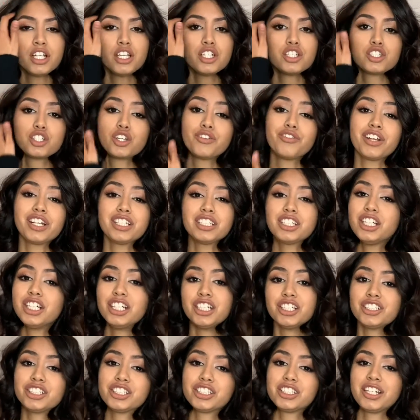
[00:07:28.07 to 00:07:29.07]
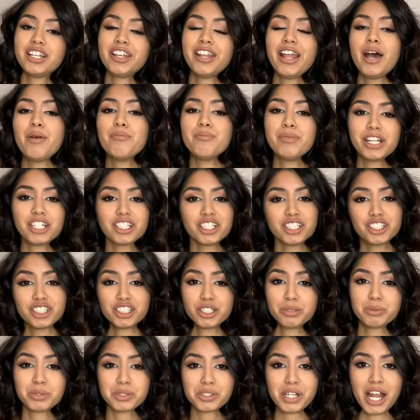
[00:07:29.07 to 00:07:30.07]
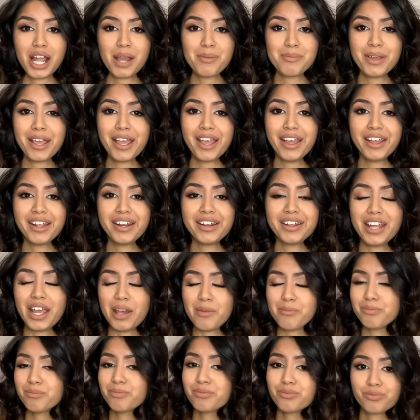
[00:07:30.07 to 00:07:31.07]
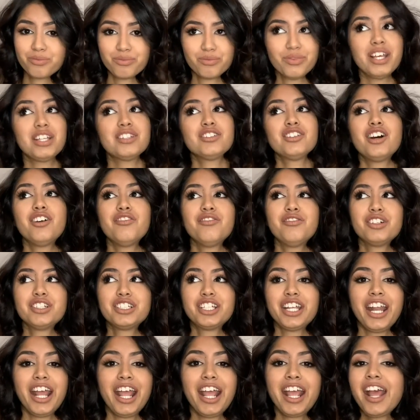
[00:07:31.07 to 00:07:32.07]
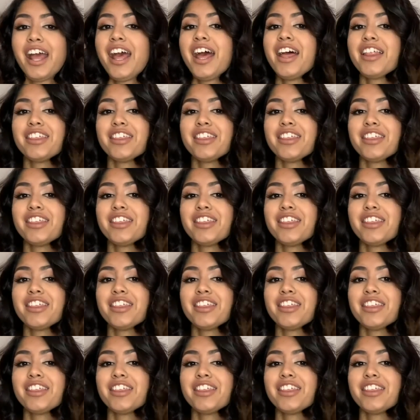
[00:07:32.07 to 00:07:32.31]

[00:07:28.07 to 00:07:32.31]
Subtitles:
So if you guys are interested in that, make sure to subscribe, and yeah, that's all for today.